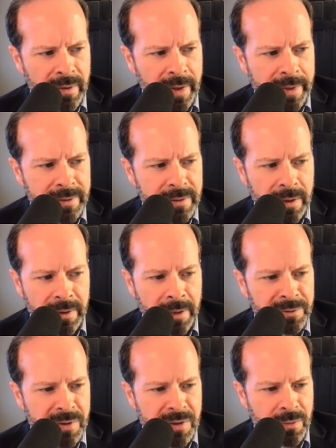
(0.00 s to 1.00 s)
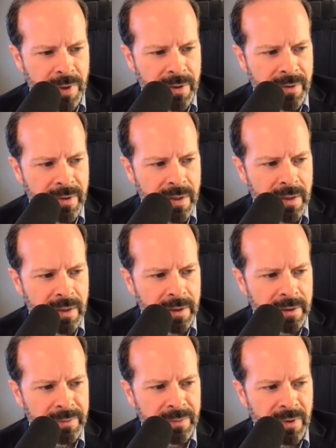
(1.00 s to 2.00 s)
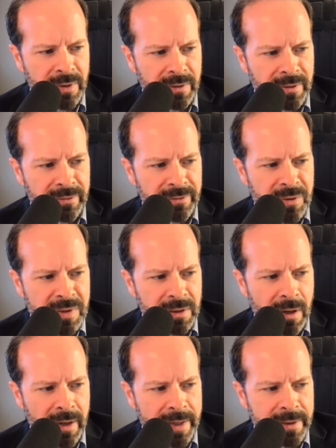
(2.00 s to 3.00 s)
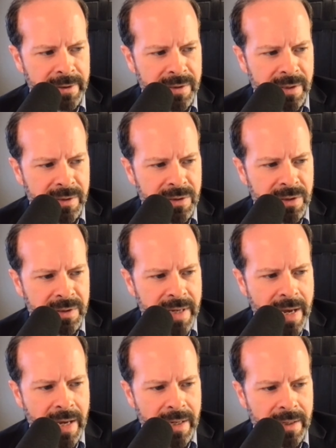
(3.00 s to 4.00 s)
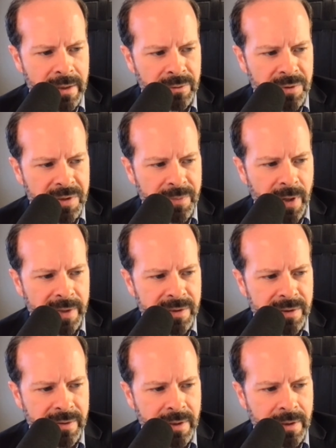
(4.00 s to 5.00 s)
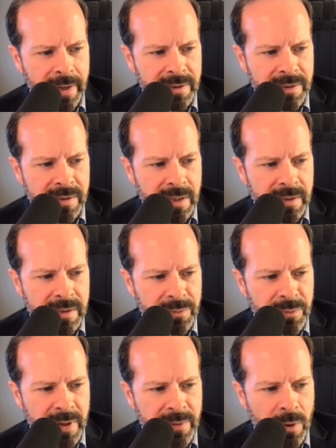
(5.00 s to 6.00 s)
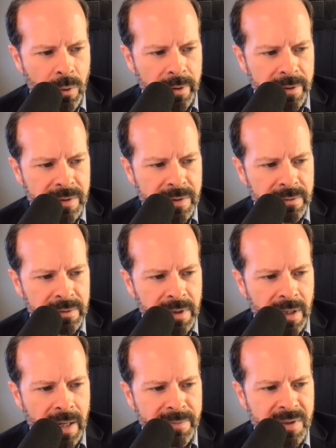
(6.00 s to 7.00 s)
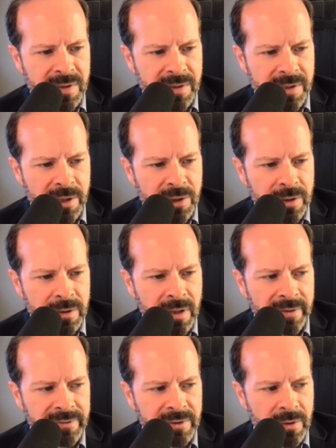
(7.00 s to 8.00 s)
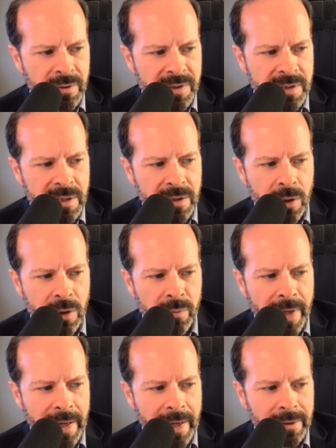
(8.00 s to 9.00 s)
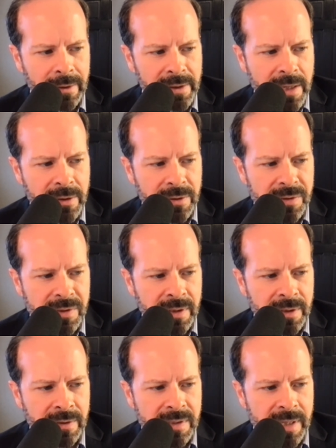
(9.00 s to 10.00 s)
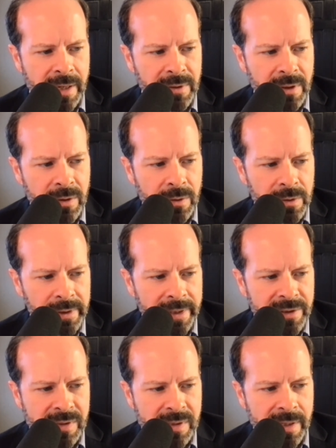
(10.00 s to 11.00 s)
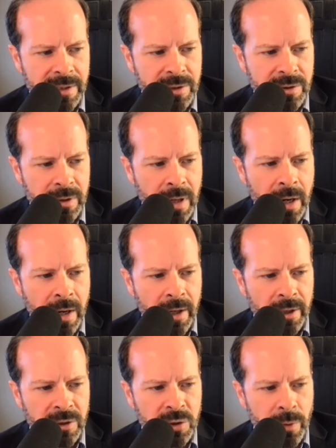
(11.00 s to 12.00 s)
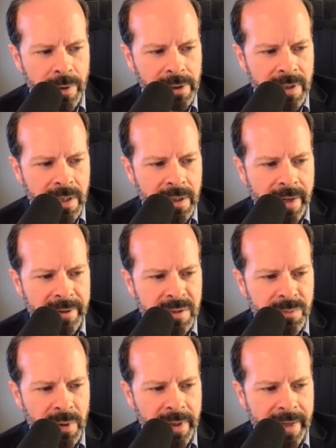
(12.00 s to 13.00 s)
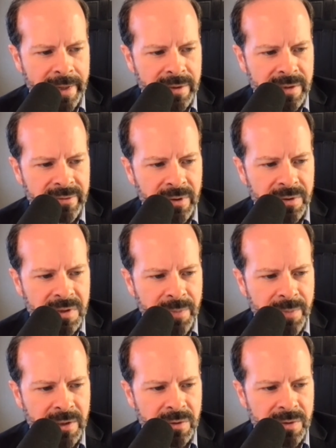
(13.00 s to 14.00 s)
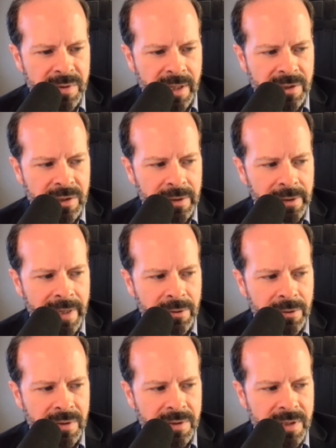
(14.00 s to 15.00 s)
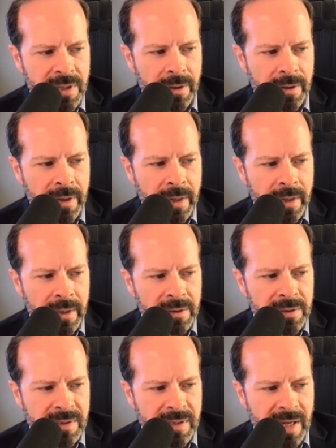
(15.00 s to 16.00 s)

That I'll just read the first line. It says, today, in response to the United States Supreme Court's Dobbs decision, Governor Kristi Noem and leaders in the South Dakota legislature jointly announced plans for a special session later this year to